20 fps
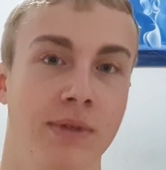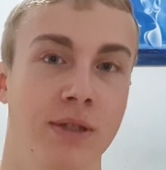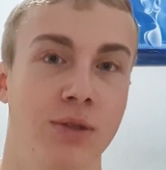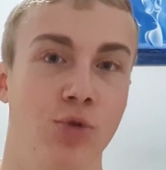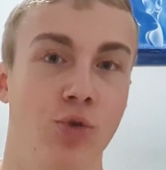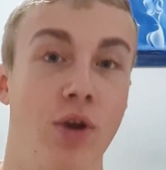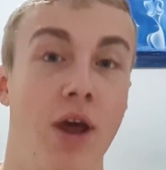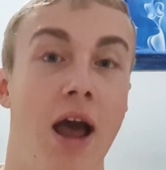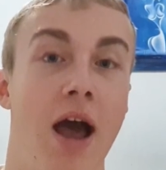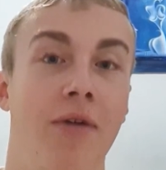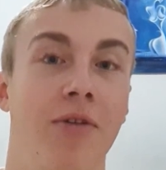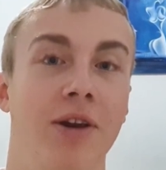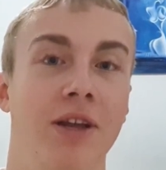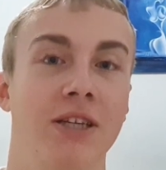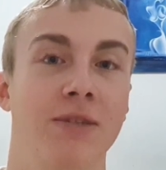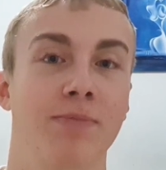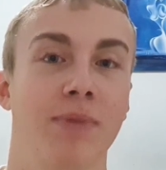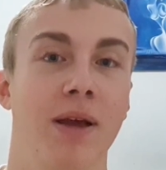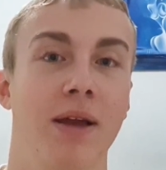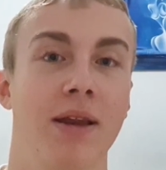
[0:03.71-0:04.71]
Today I will
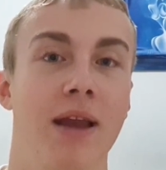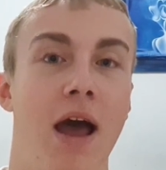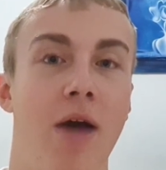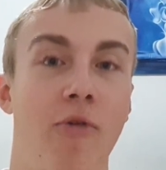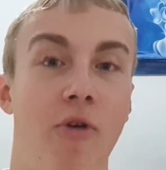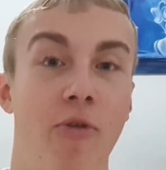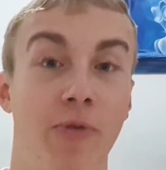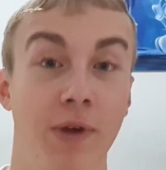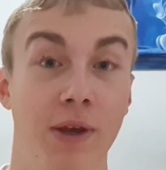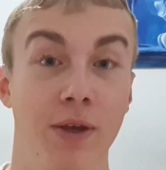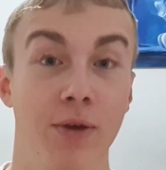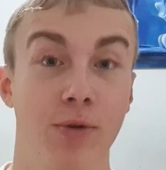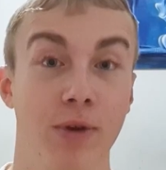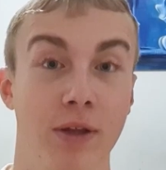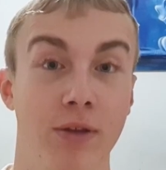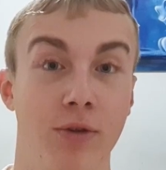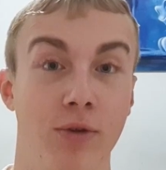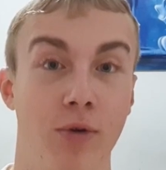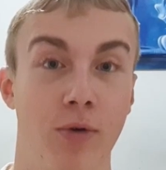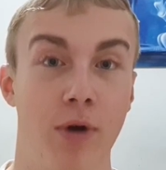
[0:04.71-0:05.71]
explain everything you need
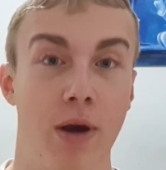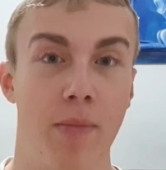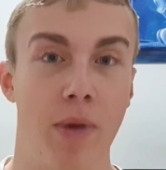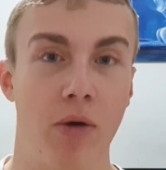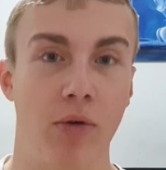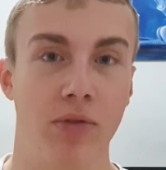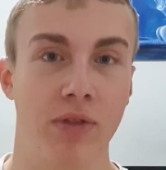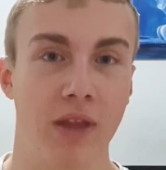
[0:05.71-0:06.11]
to know about